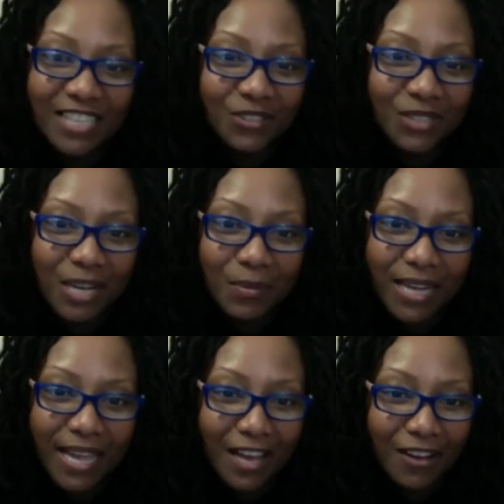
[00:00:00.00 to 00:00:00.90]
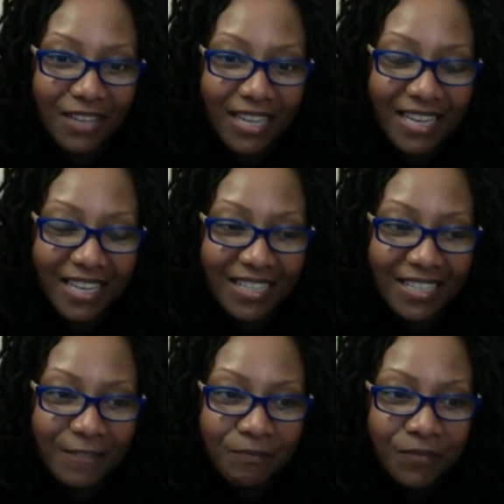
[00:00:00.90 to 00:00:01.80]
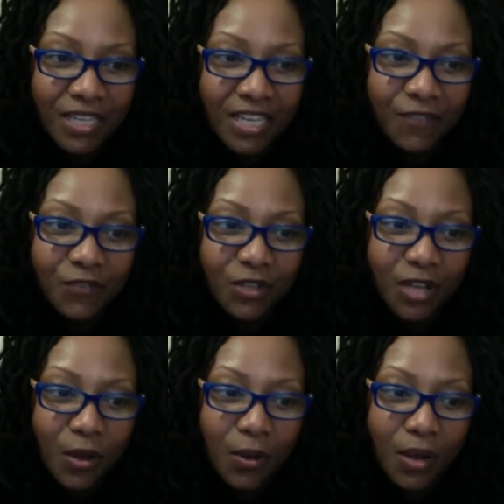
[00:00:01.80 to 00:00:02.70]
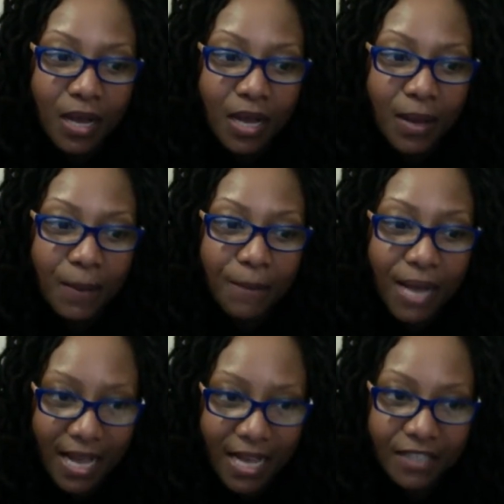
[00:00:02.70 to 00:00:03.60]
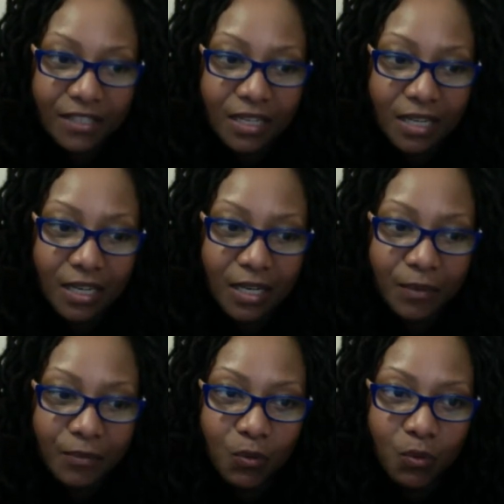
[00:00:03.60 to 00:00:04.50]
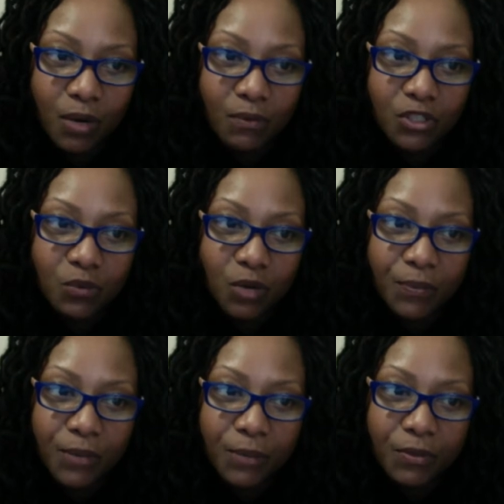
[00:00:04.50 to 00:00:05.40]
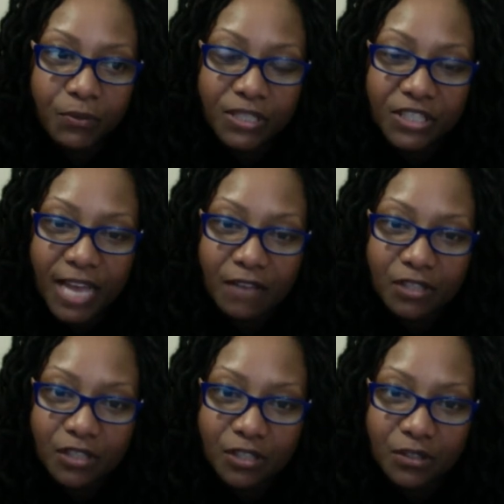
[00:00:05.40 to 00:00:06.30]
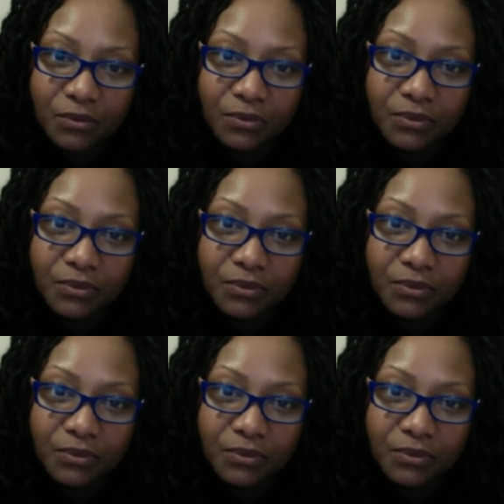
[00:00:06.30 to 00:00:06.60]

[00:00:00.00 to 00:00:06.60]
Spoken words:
you coming out. And if you don't mind, where would you want people to reach out to you?